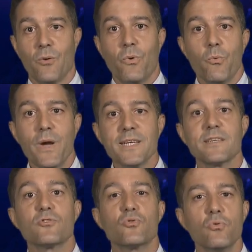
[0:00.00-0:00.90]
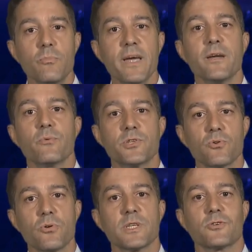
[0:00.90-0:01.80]
We waste too many
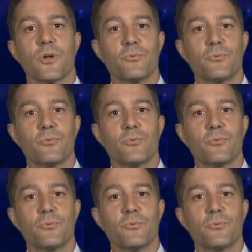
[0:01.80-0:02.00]
resources on